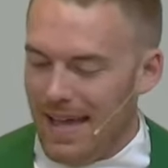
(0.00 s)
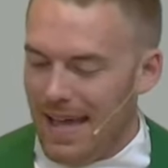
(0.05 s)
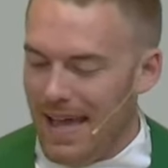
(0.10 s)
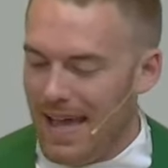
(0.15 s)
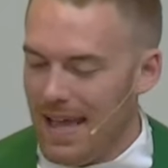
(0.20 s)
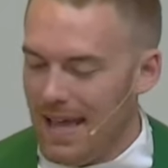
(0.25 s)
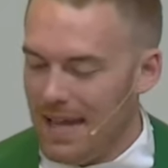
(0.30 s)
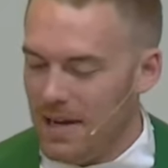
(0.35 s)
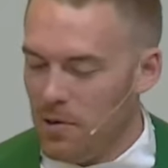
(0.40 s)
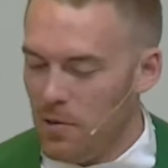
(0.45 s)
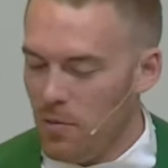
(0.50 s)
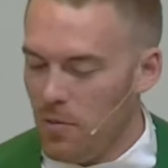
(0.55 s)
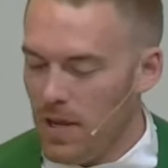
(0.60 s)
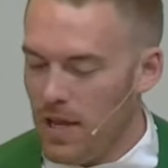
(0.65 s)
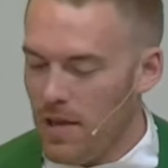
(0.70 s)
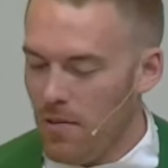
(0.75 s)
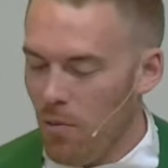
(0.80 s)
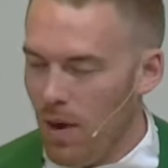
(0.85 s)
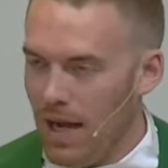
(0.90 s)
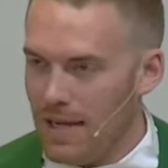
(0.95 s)
And
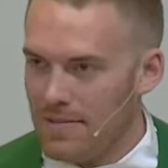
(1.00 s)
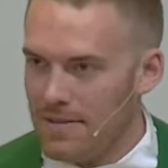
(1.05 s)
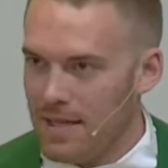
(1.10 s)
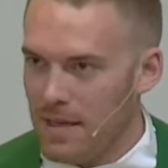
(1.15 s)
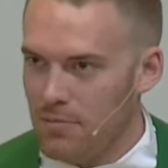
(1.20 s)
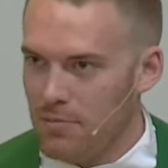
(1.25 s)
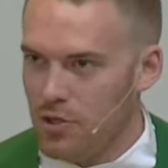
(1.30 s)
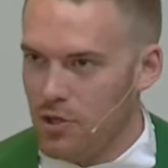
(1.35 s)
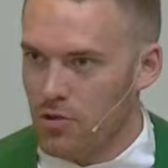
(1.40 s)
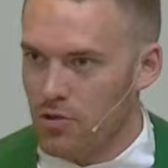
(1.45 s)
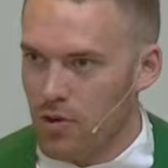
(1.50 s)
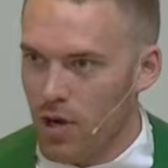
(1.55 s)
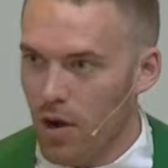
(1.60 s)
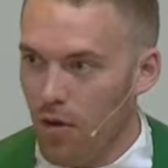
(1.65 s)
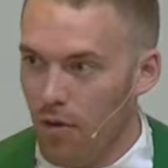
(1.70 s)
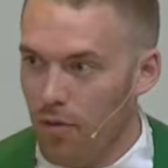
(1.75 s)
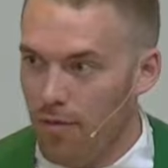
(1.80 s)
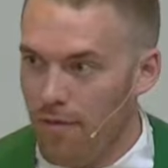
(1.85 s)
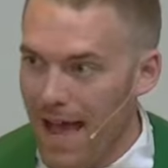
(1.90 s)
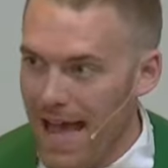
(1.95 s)
we want them to
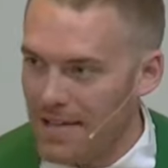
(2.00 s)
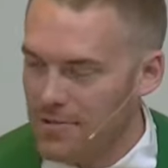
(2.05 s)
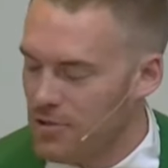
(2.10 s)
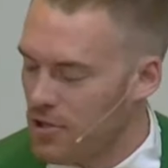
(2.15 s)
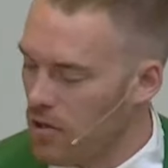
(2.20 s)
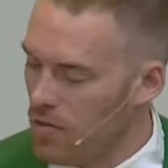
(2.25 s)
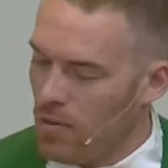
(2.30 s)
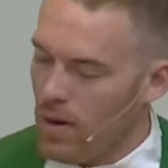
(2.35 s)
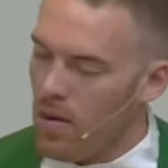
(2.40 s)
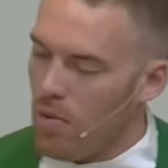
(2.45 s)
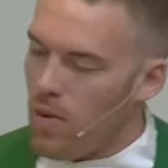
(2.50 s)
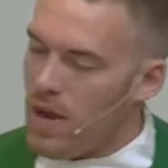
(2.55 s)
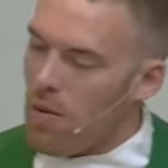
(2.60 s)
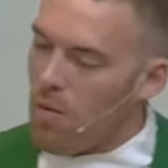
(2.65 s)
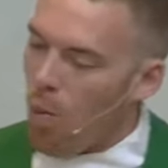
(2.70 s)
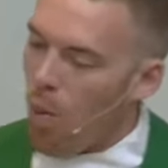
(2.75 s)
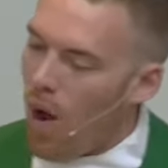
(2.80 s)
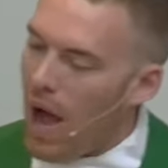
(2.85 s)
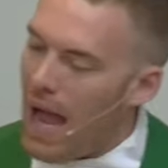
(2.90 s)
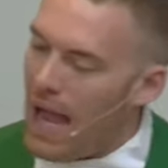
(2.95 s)
grow faster. We
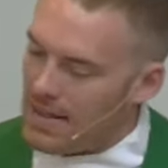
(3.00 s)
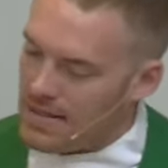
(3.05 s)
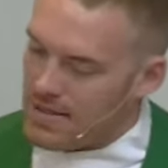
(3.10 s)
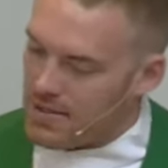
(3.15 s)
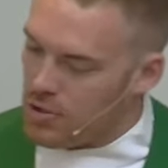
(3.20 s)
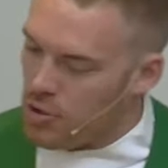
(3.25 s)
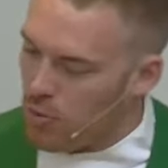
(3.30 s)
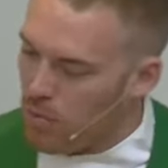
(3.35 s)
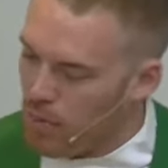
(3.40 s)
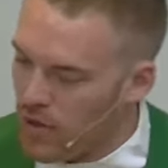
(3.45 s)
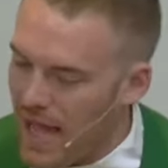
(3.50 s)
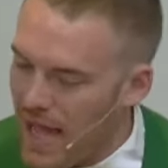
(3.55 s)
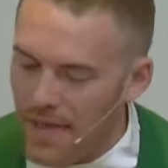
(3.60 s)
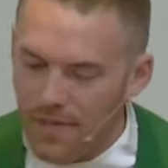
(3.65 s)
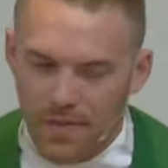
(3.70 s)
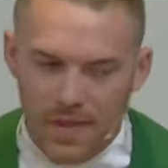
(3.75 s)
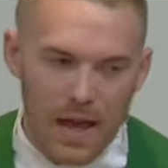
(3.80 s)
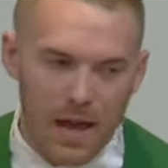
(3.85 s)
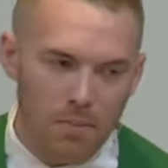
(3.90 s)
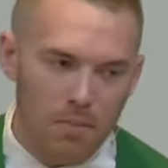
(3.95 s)
want to
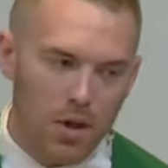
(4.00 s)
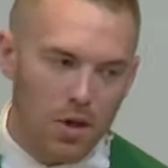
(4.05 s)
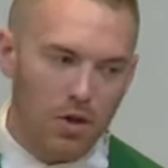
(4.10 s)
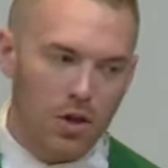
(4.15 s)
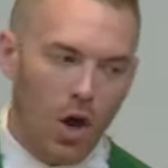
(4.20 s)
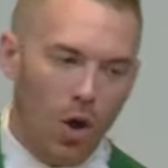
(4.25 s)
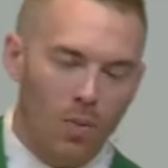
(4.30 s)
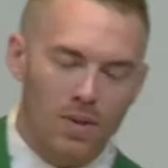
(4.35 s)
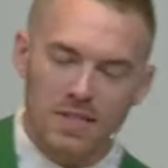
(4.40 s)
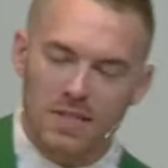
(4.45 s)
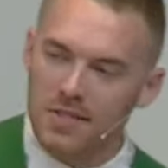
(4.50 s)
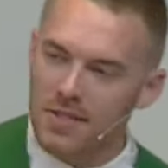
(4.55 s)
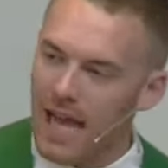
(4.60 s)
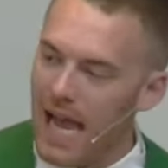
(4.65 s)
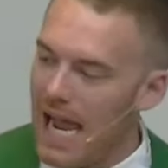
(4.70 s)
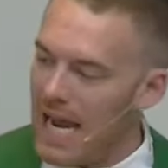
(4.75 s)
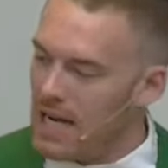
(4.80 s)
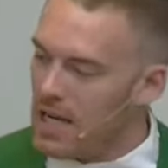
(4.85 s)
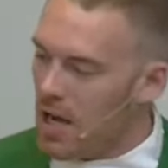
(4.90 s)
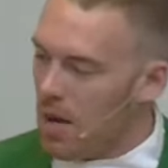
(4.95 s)
plant them, go
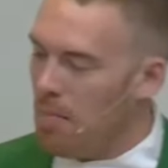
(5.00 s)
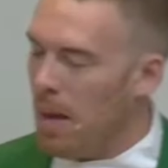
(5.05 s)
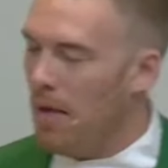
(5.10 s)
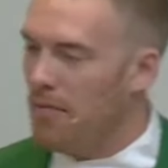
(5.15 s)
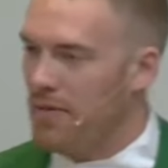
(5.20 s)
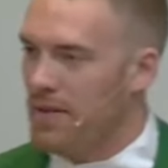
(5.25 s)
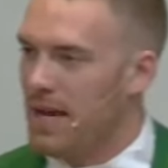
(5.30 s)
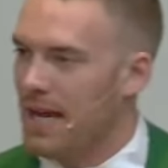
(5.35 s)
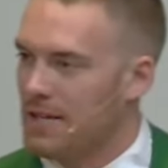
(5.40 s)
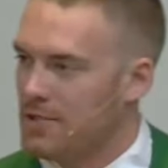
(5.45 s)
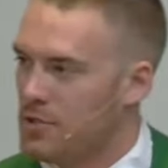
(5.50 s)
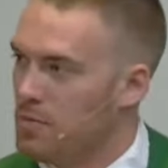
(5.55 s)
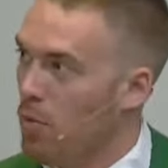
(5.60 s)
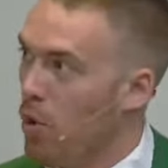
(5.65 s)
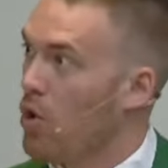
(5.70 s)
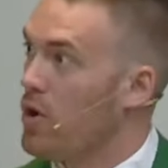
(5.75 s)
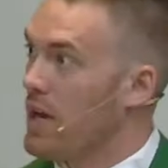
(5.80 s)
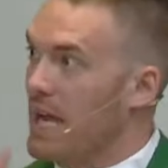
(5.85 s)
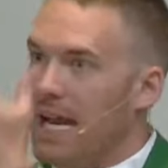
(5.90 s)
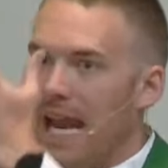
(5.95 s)
inside, come out the next
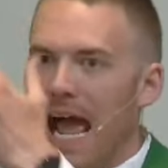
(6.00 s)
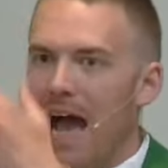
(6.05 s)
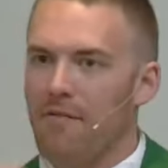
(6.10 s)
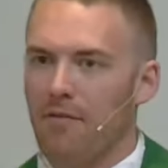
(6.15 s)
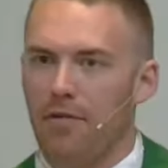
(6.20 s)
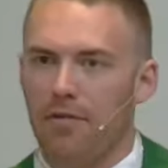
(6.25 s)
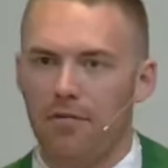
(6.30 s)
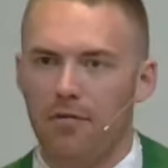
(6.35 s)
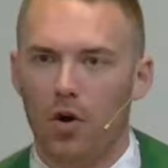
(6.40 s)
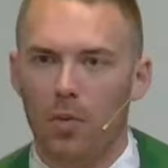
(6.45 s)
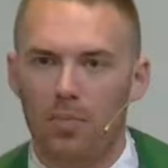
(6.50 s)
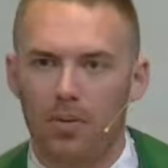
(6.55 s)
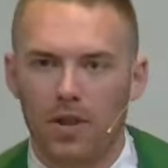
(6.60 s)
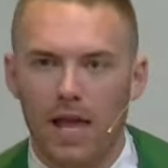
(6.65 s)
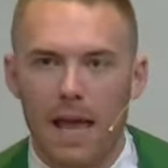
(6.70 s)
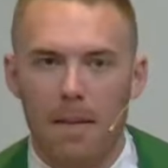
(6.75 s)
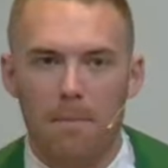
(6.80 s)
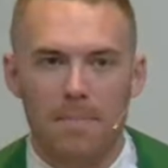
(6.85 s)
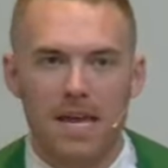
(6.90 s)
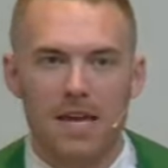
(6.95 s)
morning, and have a full
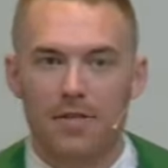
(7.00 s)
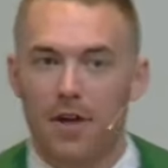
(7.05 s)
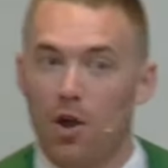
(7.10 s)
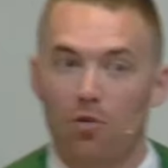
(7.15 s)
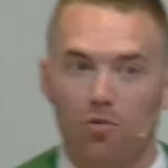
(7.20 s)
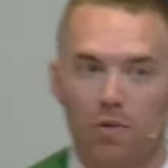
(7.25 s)
plant be there